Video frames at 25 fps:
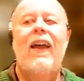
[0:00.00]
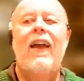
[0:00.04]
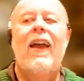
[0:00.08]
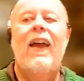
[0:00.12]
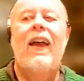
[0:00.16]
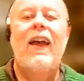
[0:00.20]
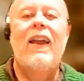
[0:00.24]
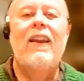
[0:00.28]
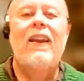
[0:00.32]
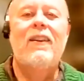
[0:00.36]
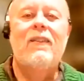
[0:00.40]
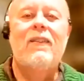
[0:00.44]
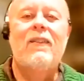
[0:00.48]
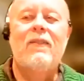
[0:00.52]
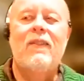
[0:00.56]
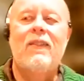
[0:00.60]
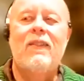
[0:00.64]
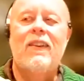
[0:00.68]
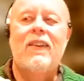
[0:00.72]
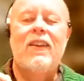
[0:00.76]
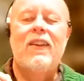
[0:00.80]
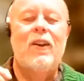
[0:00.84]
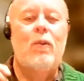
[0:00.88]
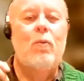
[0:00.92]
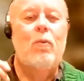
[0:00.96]
And
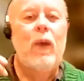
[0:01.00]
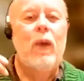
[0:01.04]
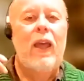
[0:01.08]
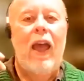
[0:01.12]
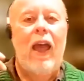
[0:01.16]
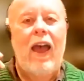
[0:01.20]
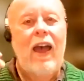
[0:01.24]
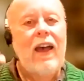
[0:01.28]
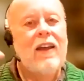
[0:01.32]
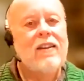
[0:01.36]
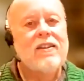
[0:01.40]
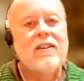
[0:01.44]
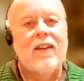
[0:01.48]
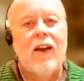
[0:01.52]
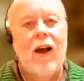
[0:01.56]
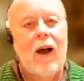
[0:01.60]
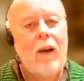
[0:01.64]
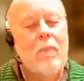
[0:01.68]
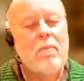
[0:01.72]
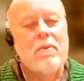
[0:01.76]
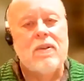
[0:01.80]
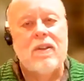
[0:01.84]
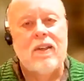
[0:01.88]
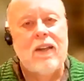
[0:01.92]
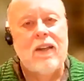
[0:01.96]
can we ask
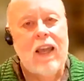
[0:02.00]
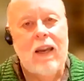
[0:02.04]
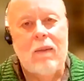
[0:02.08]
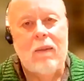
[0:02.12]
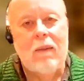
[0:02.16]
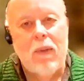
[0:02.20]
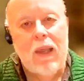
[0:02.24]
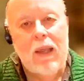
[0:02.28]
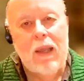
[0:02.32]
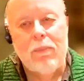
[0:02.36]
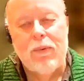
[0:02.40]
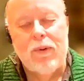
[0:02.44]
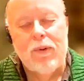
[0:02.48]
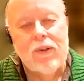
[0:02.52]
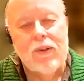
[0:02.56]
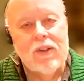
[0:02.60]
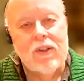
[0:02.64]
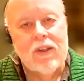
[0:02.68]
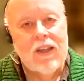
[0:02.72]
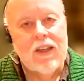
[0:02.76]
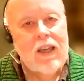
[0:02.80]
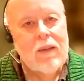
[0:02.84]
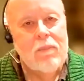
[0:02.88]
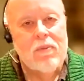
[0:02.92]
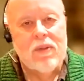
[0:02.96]
upstate people
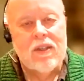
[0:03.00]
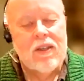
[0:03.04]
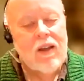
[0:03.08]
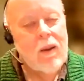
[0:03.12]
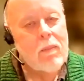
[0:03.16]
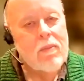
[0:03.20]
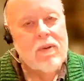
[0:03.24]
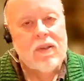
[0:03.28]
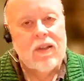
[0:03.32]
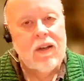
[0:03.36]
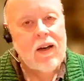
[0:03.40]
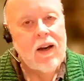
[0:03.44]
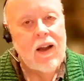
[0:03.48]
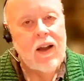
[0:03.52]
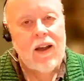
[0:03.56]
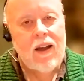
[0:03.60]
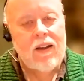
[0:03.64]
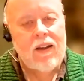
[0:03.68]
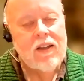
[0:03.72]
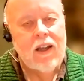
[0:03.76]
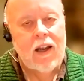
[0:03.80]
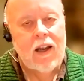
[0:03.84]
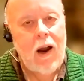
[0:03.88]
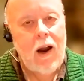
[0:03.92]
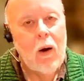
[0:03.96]
to keep
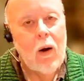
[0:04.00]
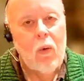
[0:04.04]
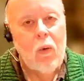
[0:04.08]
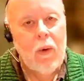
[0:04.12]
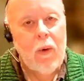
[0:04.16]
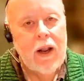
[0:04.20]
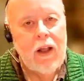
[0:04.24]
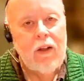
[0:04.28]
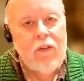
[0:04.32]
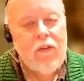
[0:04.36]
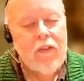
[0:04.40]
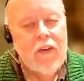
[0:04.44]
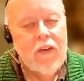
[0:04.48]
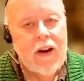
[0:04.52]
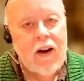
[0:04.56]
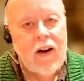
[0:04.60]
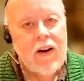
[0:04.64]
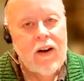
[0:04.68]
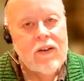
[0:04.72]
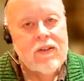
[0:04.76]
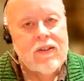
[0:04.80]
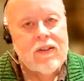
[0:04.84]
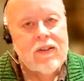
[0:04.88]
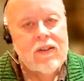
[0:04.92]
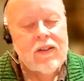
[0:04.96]
subsidizing our rail
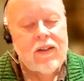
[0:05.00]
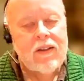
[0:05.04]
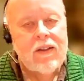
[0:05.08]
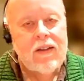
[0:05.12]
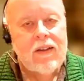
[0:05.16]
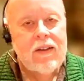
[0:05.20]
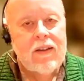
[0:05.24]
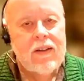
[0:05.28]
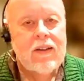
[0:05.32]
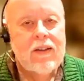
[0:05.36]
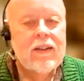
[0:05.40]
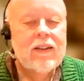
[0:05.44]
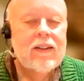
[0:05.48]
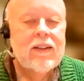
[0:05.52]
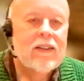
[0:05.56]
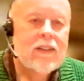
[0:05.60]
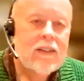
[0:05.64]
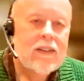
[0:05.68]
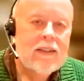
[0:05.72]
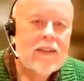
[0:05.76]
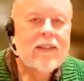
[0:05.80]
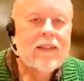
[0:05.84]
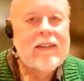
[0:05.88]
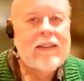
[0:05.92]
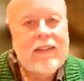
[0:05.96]
fares?
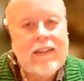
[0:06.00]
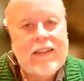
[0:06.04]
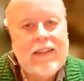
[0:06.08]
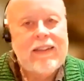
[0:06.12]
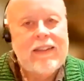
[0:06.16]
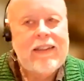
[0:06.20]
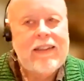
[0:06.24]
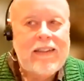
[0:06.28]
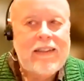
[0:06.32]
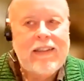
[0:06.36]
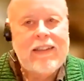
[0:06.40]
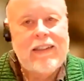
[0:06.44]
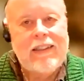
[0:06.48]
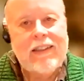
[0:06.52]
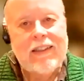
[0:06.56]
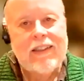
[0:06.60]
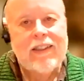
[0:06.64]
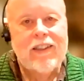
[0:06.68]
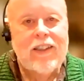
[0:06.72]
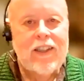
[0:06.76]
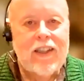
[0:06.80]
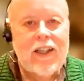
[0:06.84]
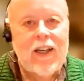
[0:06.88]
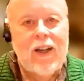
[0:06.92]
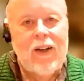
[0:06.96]
Yeah,
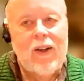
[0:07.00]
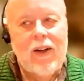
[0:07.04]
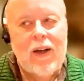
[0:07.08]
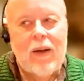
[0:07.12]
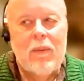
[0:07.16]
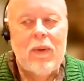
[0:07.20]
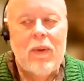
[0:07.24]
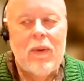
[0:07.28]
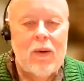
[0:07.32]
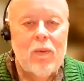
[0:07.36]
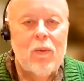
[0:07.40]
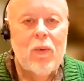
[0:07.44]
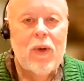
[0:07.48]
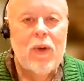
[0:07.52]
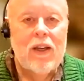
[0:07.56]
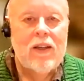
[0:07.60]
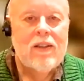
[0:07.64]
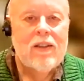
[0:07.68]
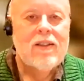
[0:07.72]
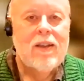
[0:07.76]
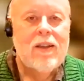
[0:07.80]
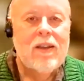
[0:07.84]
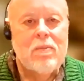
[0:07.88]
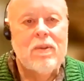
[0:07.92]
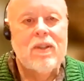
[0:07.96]
you know, I mean, we
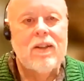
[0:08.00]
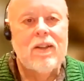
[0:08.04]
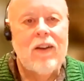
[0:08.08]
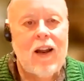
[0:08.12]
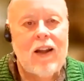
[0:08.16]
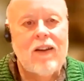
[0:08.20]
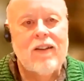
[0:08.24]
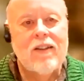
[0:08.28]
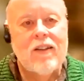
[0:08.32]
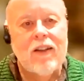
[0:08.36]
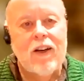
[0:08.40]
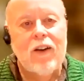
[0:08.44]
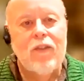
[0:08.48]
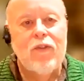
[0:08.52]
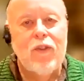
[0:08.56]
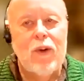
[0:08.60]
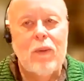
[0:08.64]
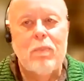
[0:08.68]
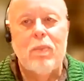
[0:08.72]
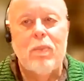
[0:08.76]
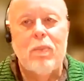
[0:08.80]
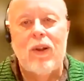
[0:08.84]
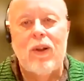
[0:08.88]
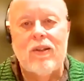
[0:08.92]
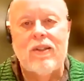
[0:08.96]
subsidize their
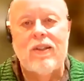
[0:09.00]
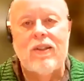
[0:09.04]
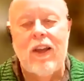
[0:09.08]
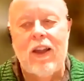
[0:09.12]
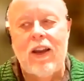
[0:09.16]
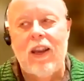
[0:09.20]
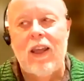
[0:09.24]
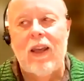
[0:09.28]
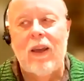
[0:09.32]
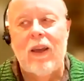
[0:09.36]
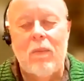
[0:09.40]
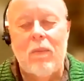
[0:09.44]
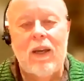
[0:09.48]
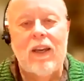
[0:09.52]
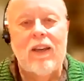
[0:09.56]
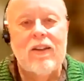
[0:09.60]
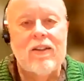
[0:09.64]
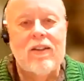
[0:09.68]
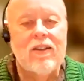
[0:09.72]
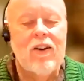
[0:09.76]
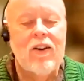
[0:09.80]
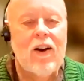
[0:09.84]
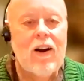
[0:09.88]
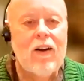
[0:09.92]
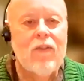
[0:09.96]
football stadium in
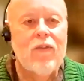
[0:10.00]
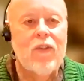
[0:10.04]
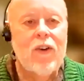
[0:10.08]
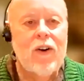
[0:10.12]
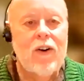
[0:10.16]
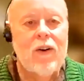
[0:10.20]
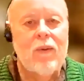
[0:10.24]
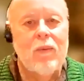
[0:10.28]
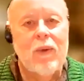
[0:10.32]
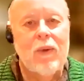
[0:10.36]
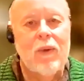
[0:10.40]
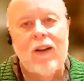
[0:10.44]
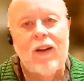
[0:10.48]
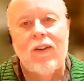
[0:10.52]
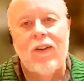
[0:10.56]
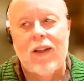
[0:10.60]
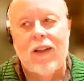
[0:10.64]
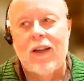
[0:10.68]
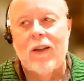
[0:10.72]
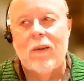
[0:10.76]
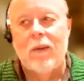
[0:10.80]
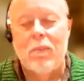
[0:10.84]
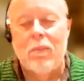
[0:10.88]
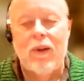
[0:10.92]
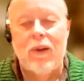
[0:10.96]
East Hartford. We don't
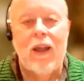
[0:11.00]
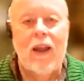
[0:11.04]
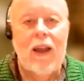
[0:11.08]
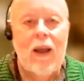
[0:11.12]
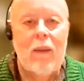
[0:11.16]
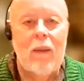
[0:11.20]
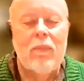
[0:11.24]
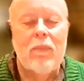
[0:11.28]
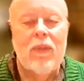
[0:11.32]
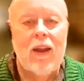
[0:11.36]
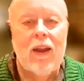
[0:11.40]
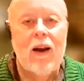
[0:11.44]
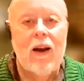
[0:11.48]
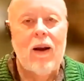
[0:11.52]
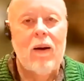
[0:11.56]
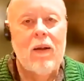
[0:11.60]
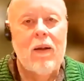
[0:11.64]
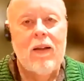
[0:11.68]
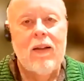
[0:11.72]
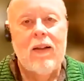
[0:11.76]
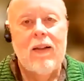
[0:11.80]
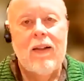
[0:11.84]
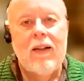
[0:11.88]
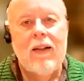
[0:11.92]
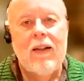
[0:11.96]
get to play up there.
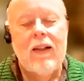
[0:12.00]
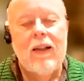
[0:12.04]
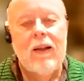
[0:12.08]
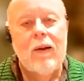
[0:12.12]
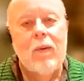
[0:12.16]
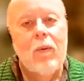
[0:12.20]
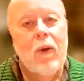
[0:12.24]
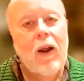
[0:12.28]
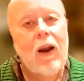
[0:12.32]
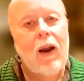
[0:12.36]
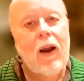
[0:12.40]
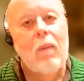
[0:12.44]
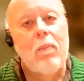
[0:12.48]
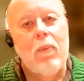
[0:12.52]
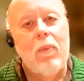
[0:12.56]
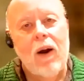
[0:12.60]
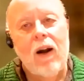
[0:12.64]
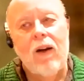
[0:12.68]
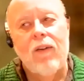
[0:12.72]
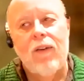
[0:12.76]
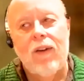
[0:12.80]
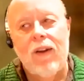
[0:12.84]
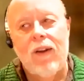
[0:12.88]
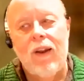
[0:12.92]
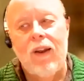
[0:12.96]
We are
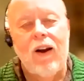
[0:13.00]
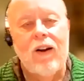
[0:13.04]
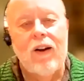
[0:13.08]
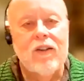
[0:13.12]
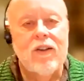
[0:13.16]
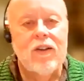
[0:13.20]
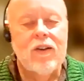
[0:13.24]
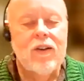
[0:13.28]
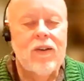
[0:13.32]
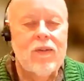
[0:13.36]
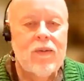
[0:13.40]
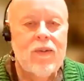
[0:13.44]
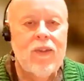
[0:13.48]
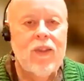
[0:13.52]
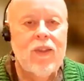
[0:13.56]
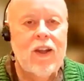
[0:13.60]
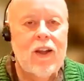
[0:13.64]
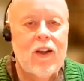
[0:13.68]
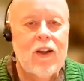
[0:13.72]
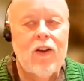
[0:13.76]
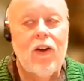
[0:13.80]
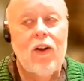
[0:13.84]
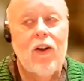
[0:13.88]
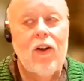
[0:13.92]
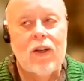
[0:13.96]
part of a larger
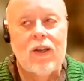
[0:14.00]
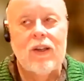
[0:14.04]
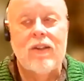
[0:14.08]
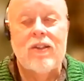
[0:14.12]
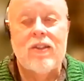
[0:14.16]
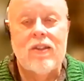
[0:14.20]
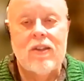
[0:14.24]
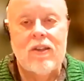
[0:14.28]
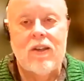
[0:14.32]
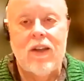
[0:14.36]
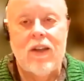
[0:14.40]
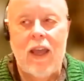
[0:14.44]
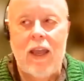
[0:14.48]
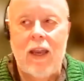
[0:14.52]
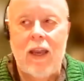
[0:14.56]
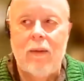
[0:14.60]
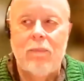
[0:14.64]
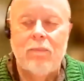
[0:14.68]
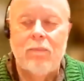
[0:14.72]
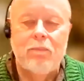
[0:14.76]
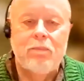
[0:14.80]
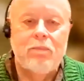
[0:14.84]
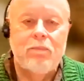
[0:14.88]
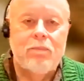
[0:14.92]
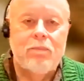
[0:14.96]
thing called a state.